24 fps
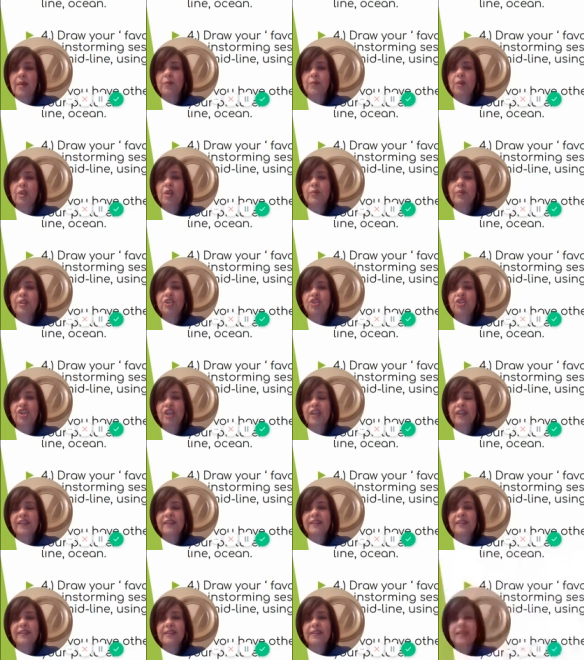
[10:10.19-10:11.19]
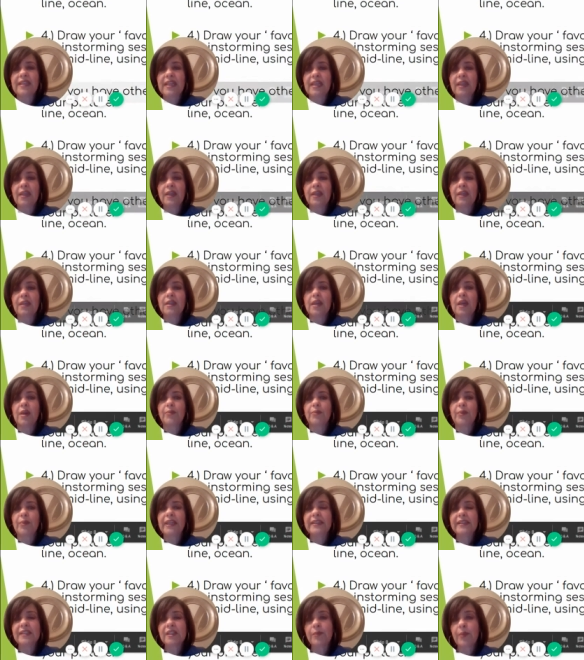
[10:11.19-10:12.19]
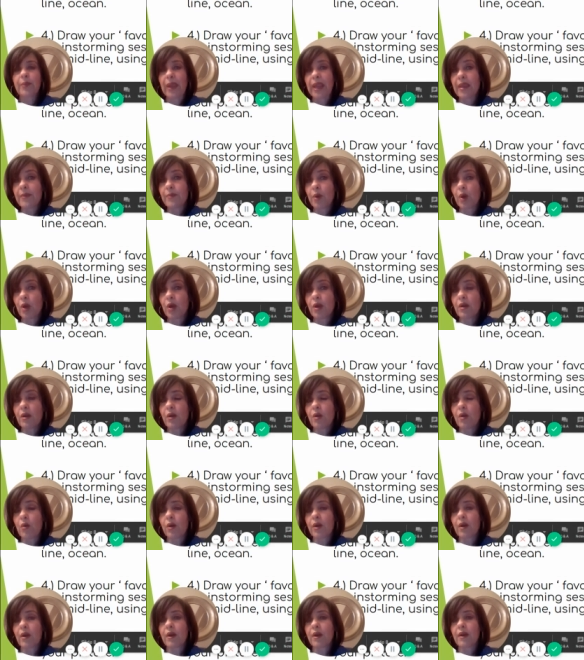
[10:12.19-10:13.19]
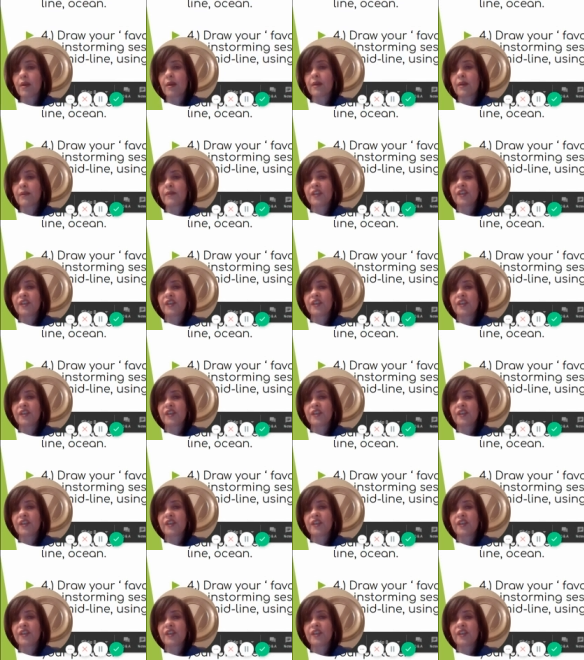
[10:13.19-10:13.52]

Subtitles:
you would just need a piece of paper or